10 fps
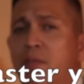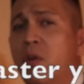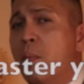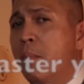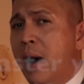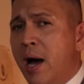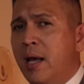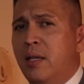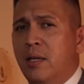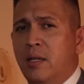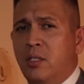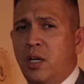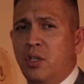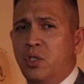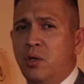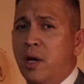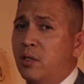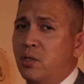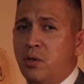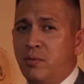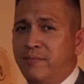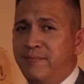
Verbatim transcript: if your mind tells you not to?